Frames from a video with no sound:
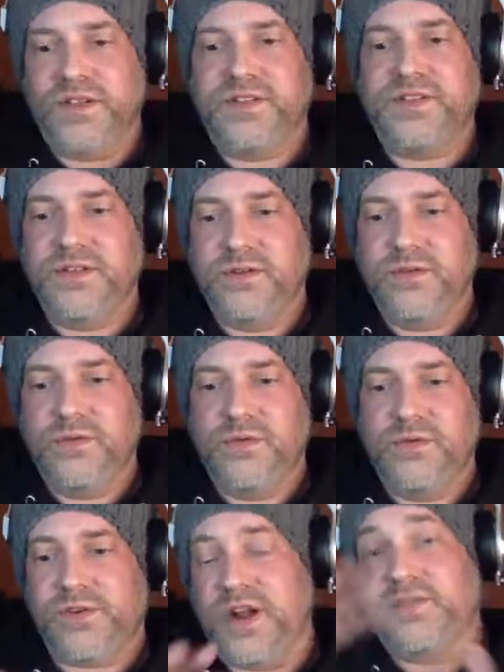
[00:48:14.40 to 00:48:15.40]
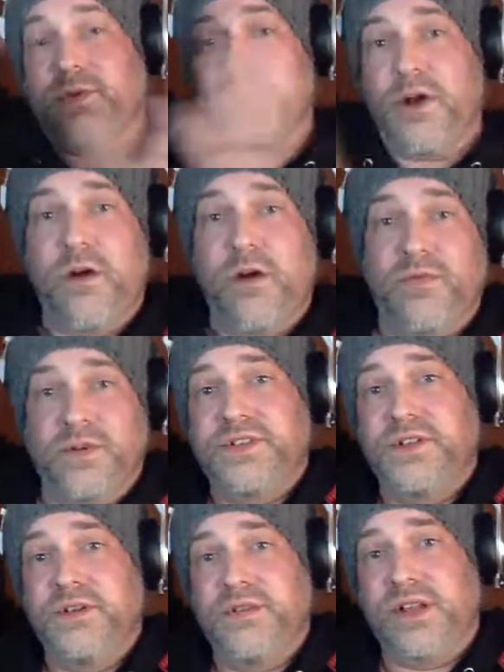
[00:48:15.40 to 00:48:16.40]
to transfer it over
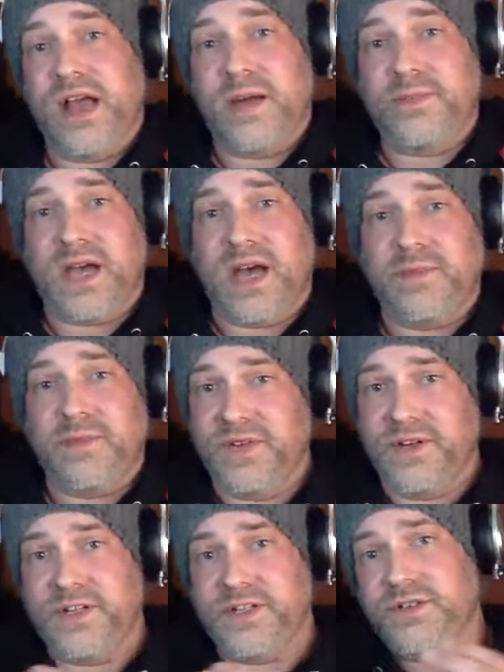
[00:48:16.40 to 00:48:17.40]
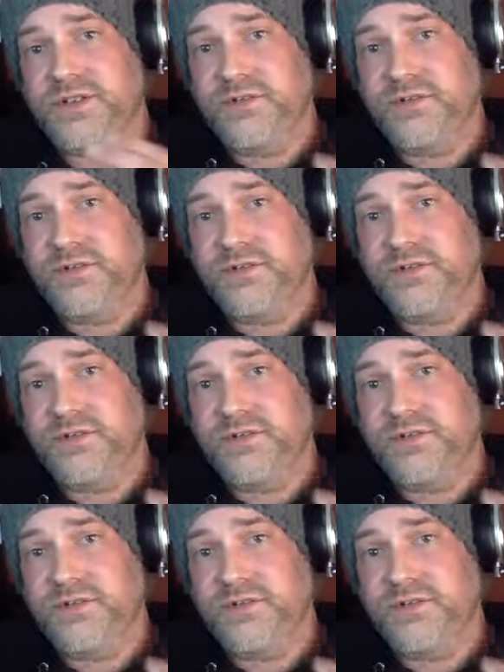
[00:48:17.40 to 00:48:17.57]
to the laptop to finish